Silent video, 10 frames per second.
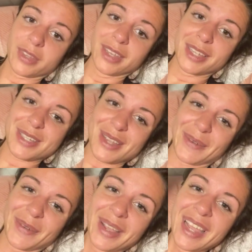
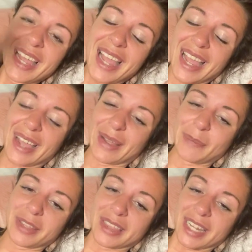So
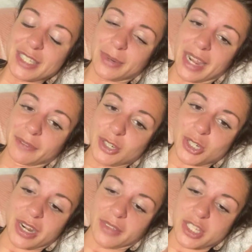that's what I have to
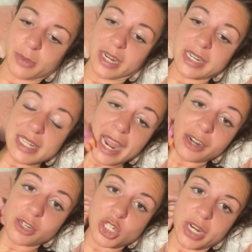share. That's what I
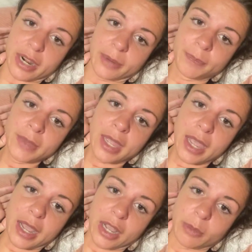desired to share.
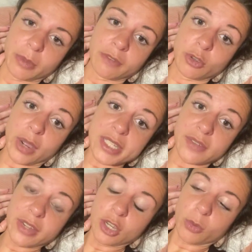If you guys
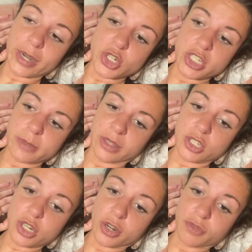have any questions about
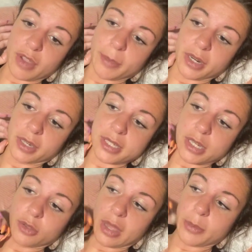the dark feminine, because
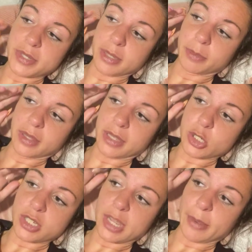I know that was something that
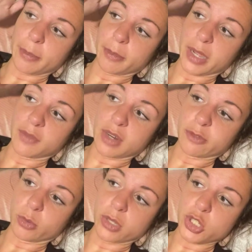just came up in I've
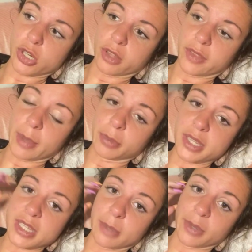never really shared on that,
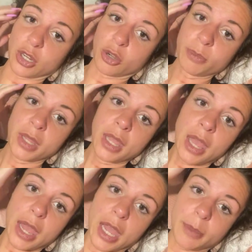please let me know.
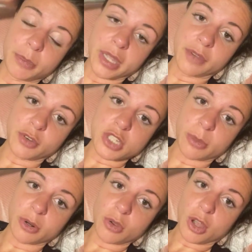And if you're
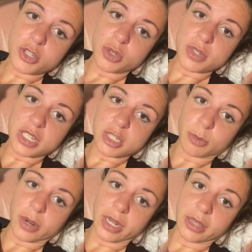someone who also is
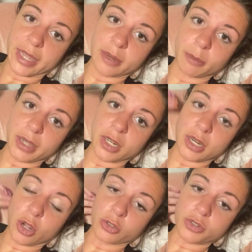exploring enlightenment
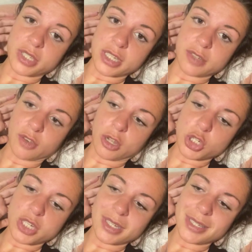and altered states of
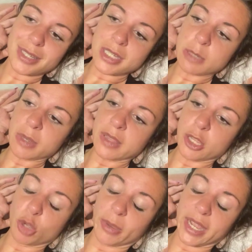consciousness, doesn't mean
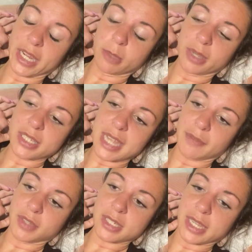that you by any means
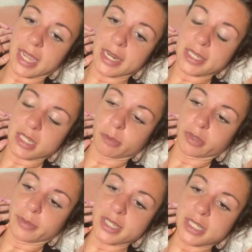have to take any
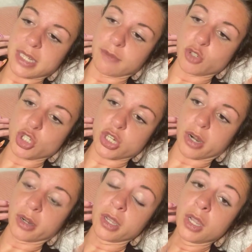supplements as I've just
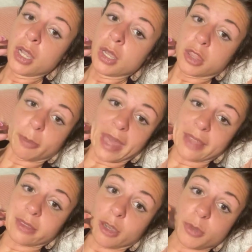shared. The
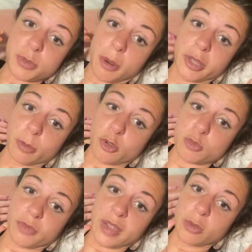bathtub was probably the most
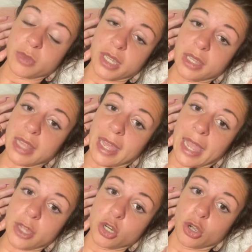profound thing, and that
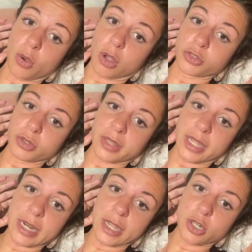had
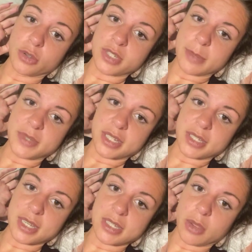no
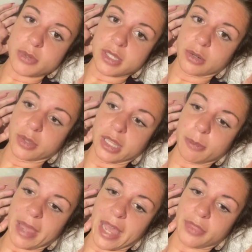substances. I was literally in the
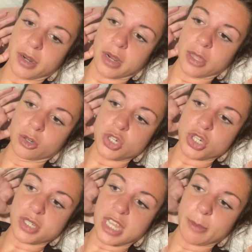bath, and an energy
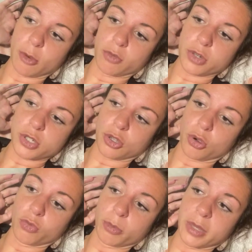just came over and took
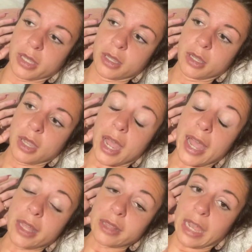over me.
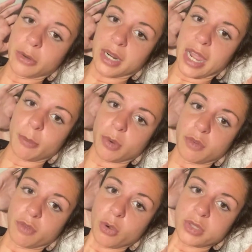I allowed it. I
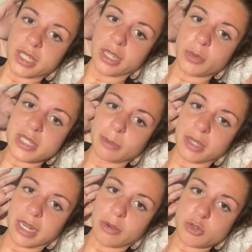invoked it. It was
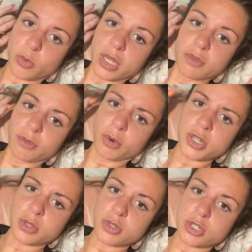something that I was working
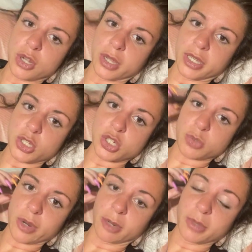for, so it's not like it
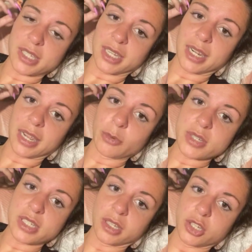just randomly did it. It
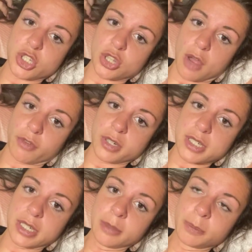was still in
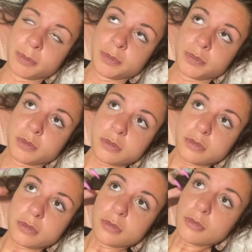sovereignty.
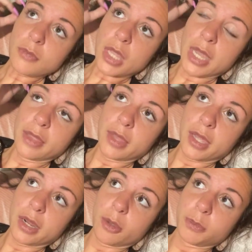And
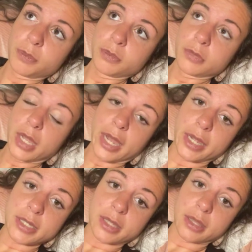then,
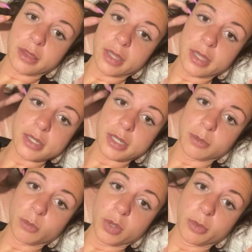I did the things,
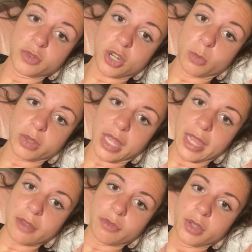and we moved on with
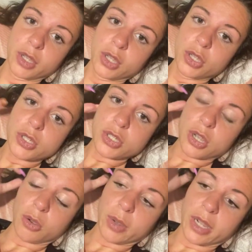life.
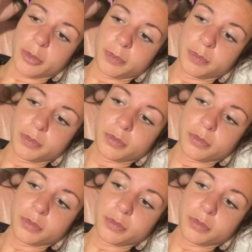So, and